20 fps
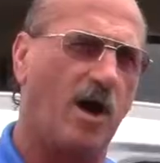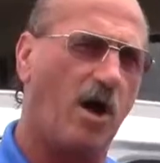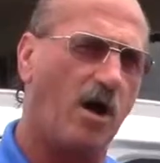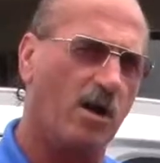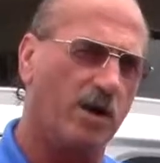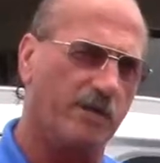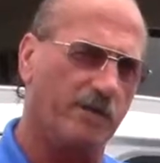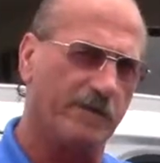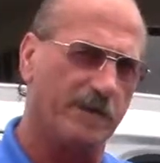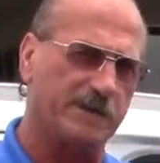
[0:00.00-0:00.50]

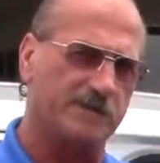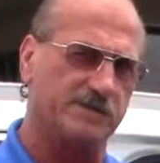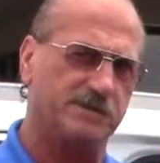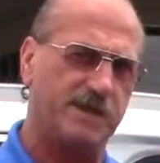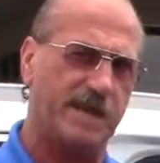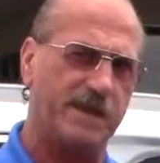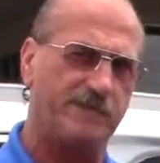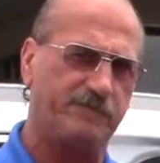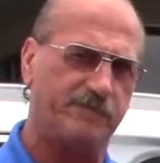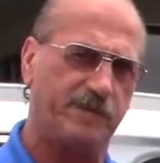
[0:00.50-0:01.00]
all of these
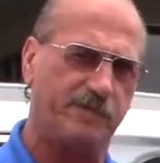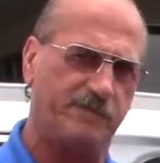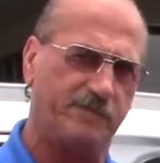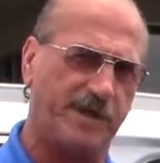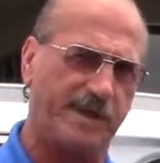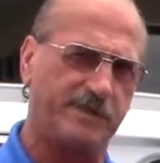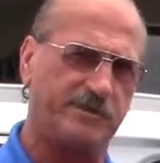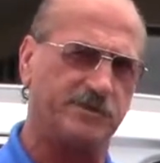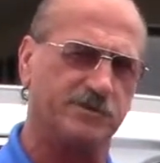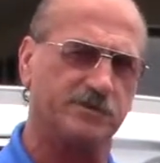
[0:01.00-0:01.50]
safety
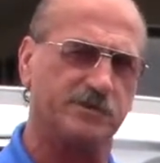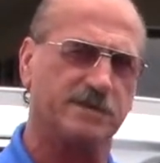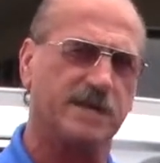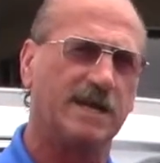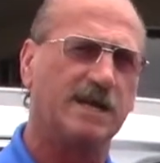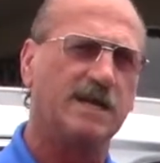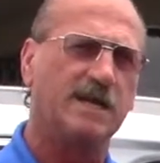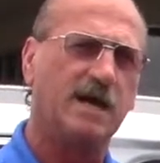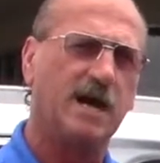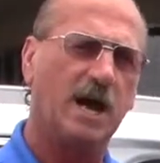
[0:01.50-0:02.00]
features
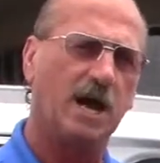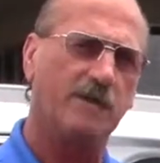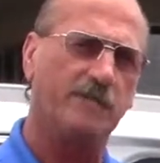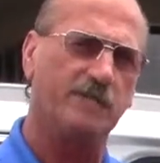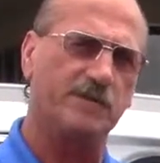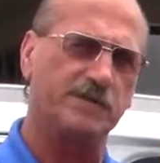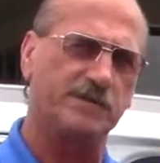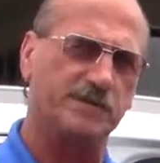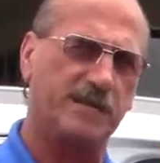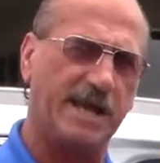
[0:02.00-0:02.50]

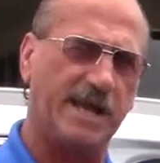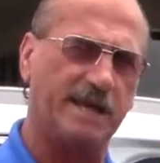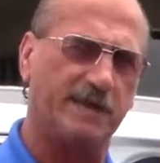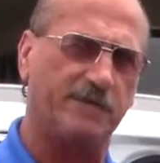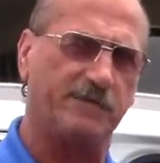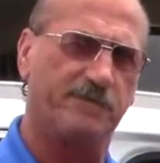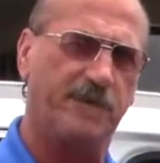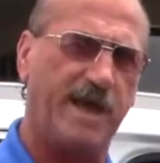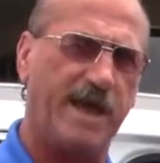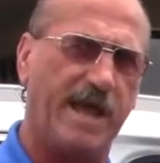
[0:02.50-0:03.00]
of the
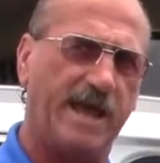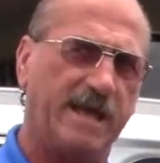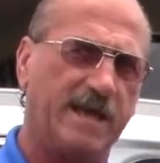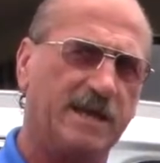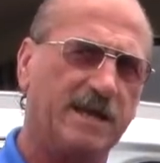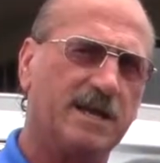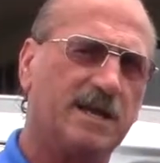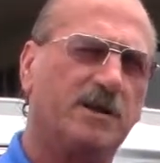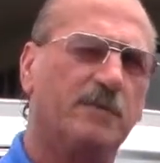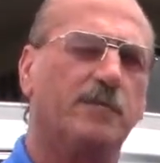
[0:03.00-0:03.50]
Santa Fe,